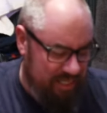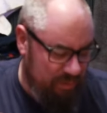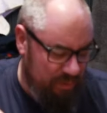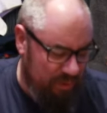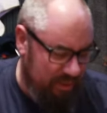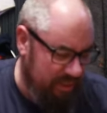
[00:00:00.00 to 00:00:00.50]
as
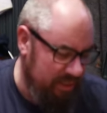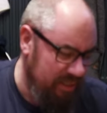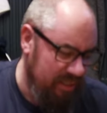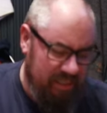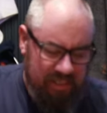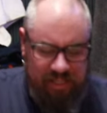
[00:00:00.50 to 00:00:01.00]

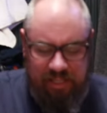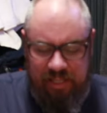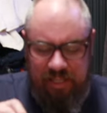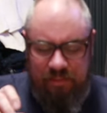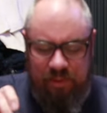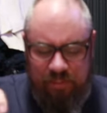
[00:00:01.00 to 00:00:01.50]
products.
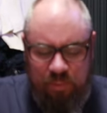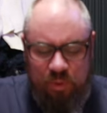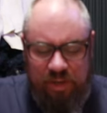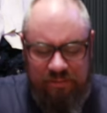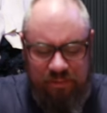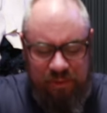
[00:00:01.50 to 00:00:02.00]
But
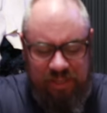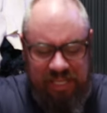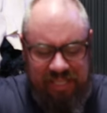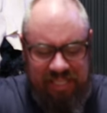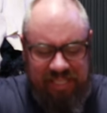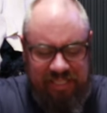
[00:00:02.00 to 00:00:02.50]
more info on
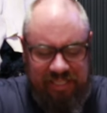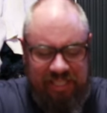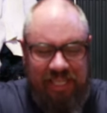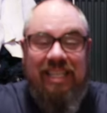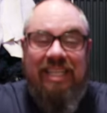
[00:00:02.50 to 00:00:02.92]
that later.